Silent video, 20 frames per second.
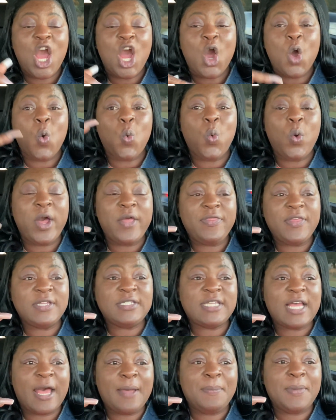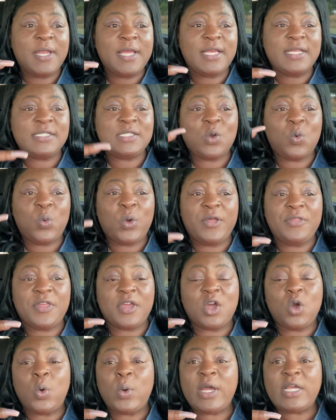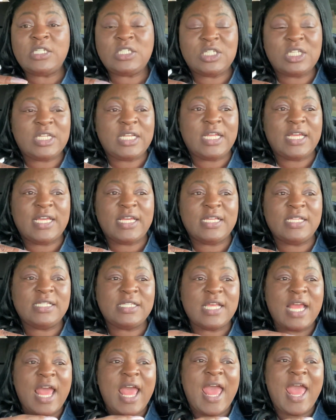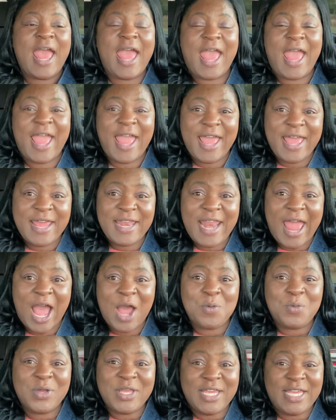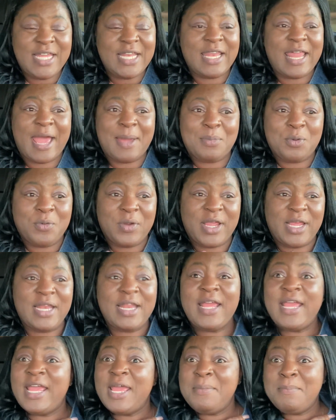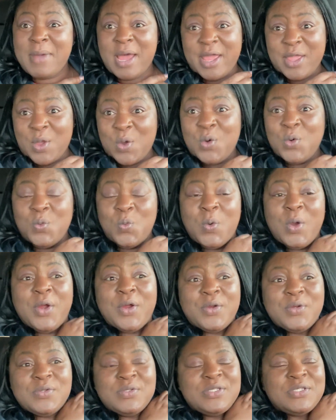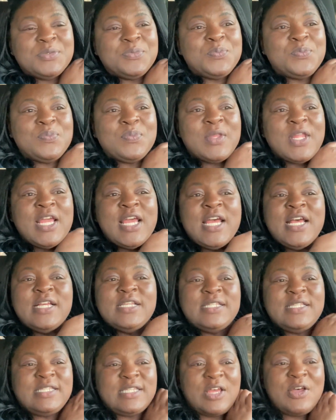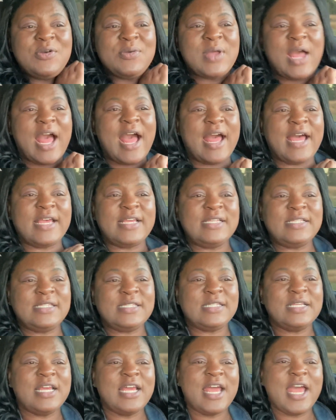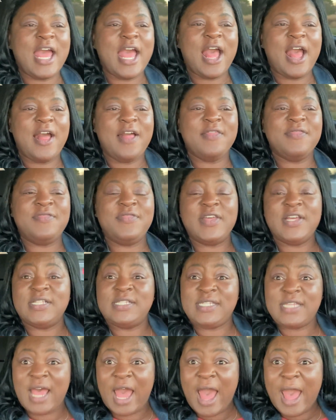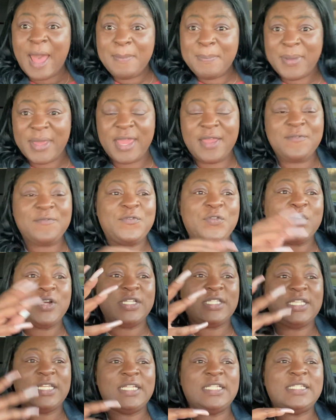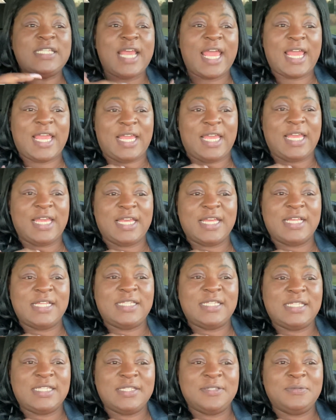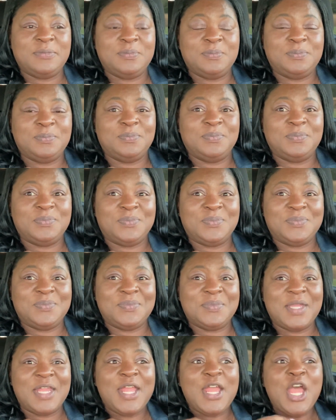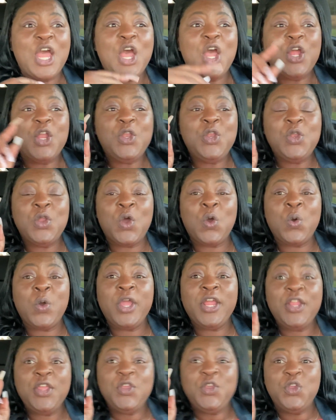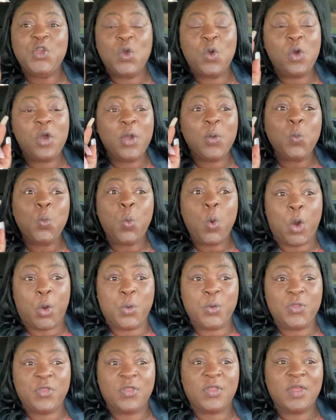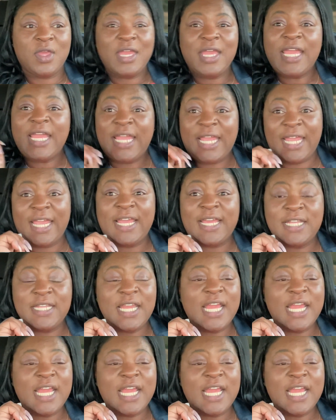what the topic is, what the question is, and I will elaborate in my own words. So guys, the topic for today is knowing your worth in